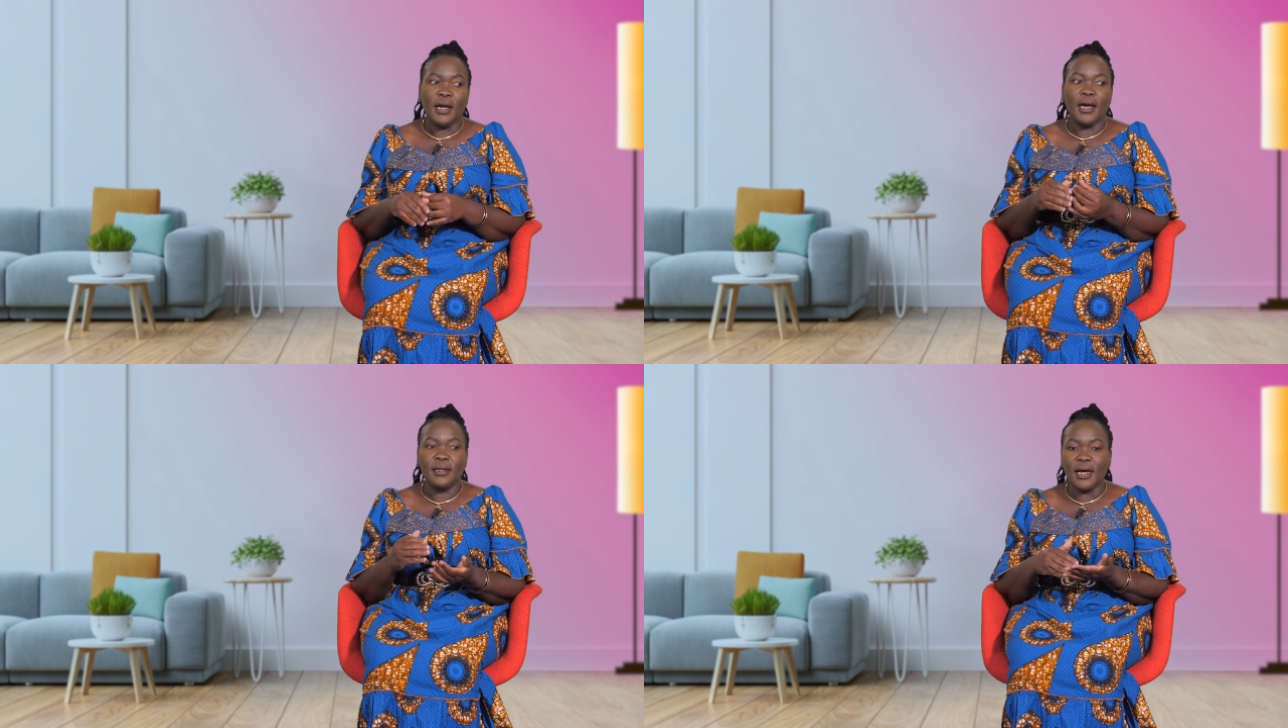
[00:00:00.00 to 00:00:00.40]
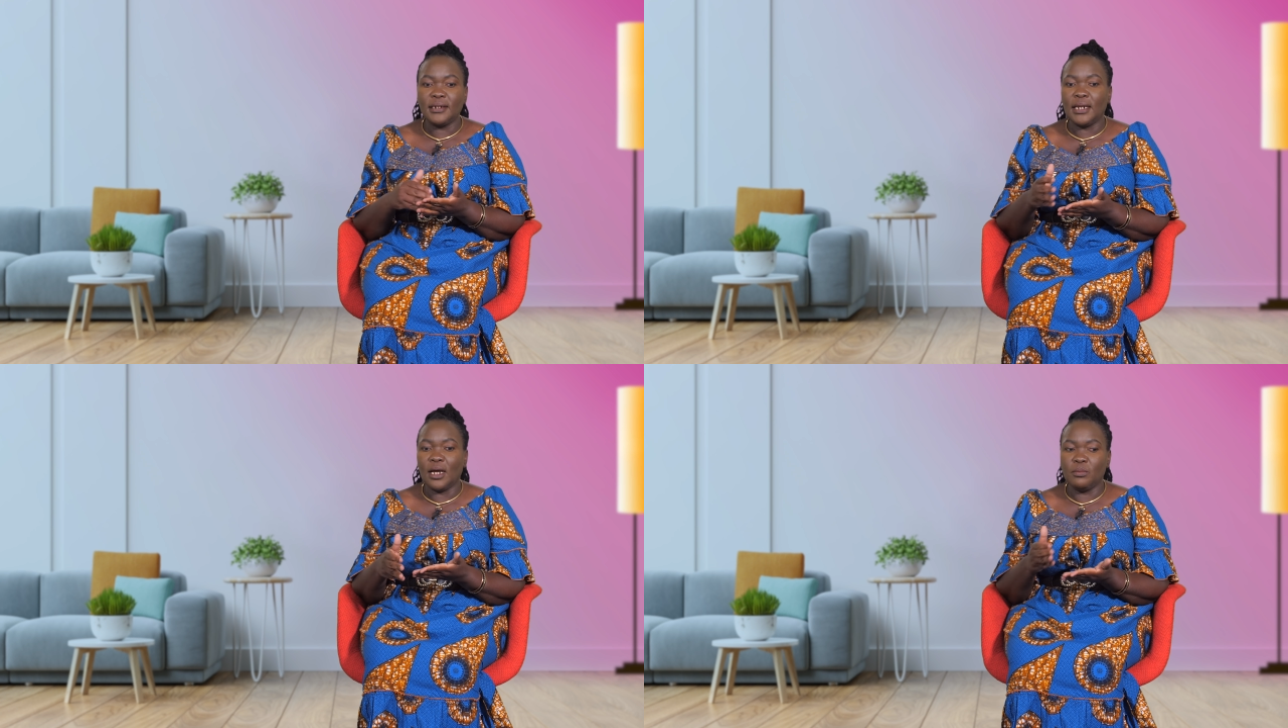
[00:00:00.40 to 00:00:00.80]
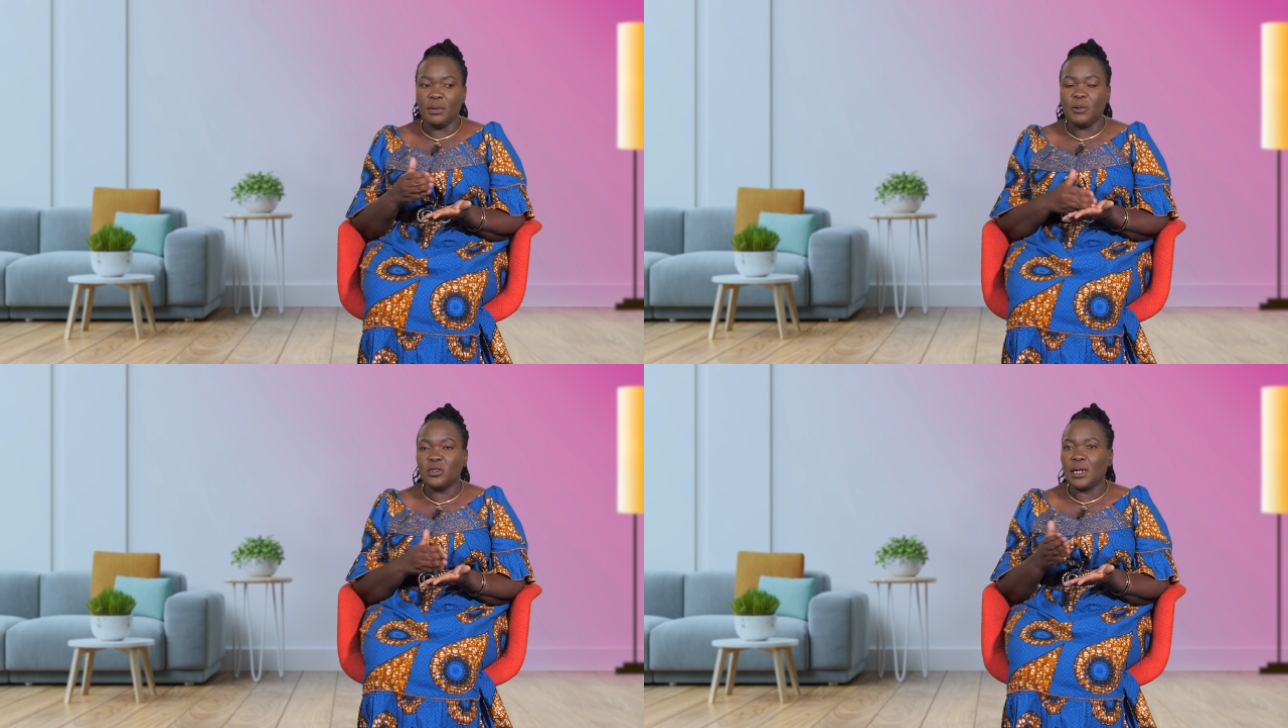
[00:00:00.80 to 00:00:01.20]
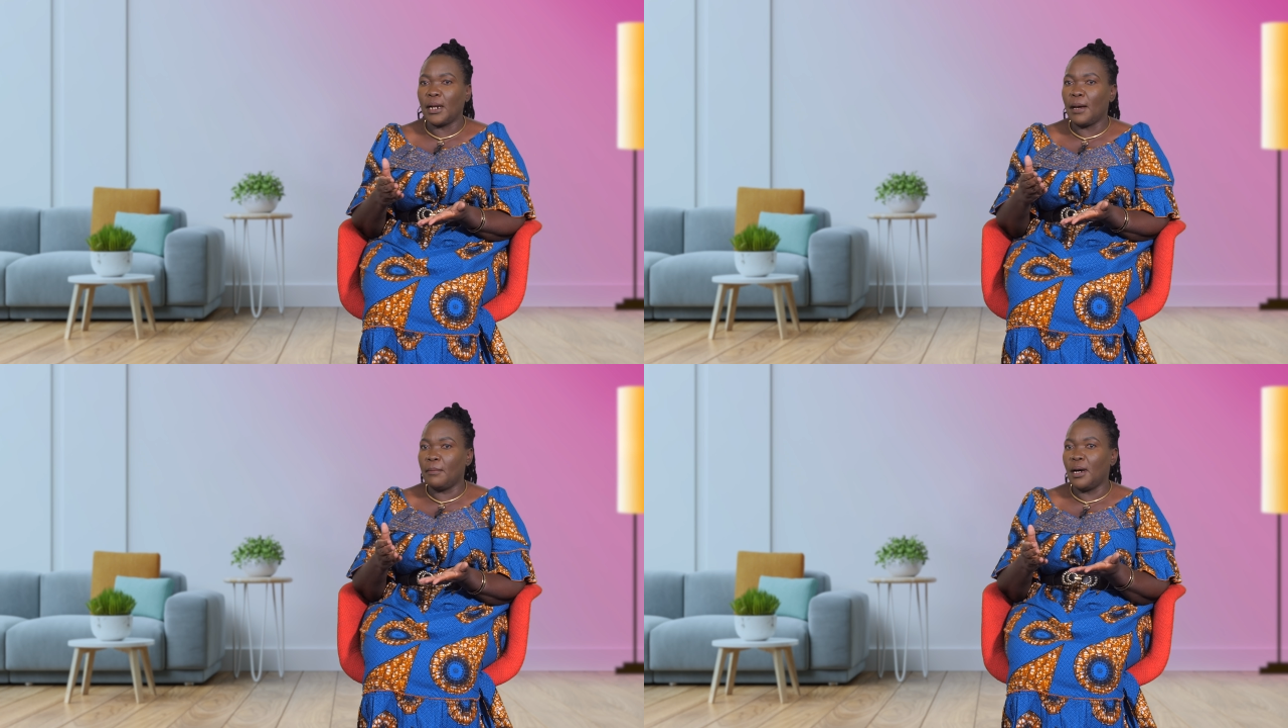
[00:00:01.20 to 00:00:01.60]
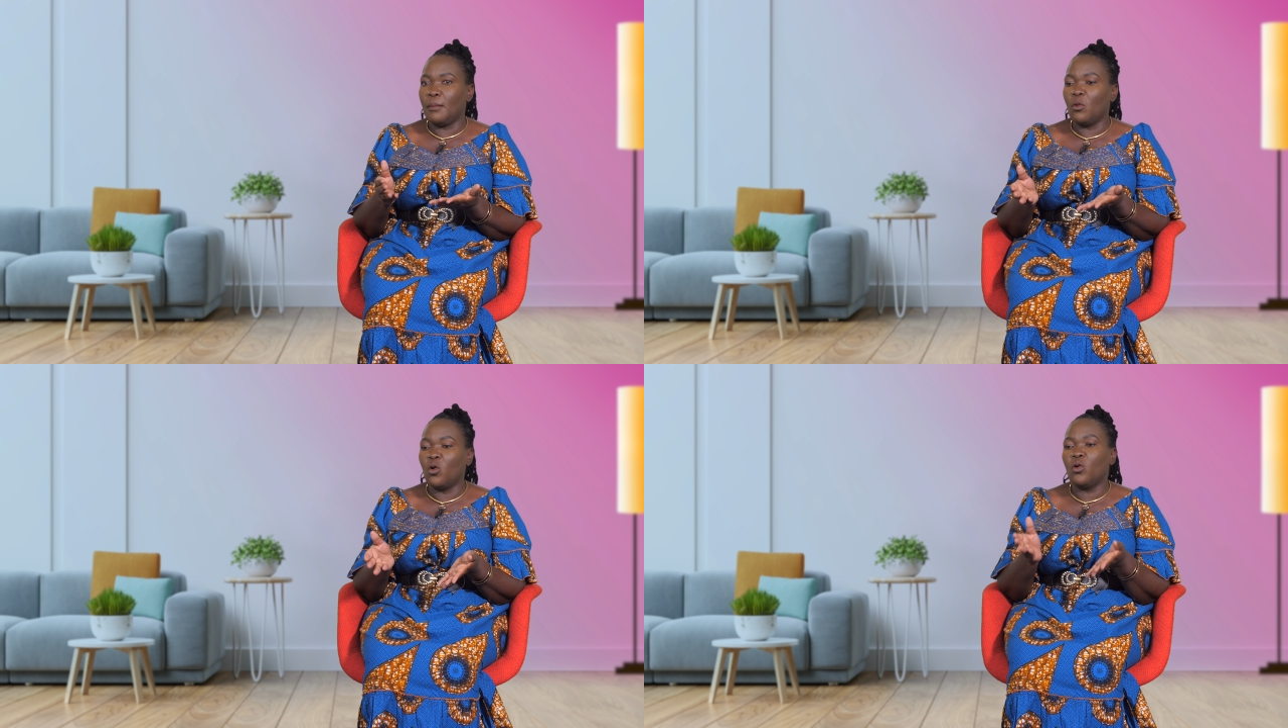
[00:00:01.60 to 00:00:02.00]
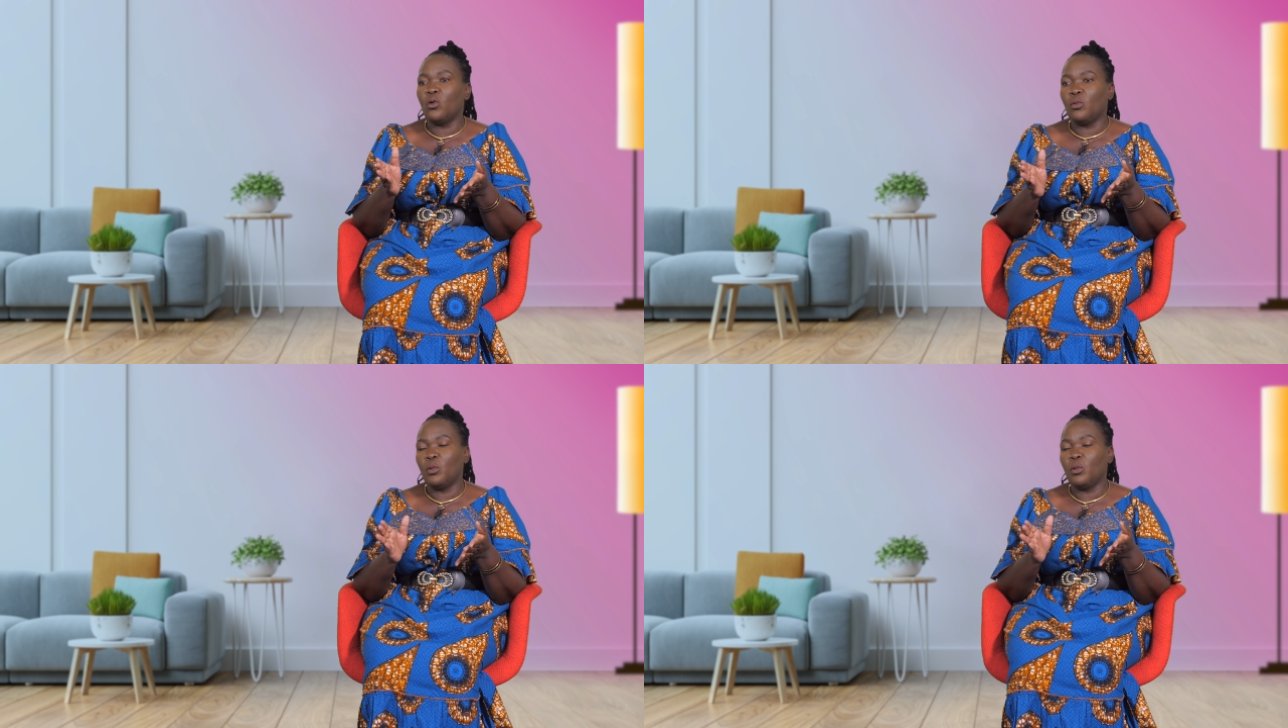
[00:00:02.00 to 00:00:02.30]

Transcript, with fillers: And that allowed me because I'm, I'm more,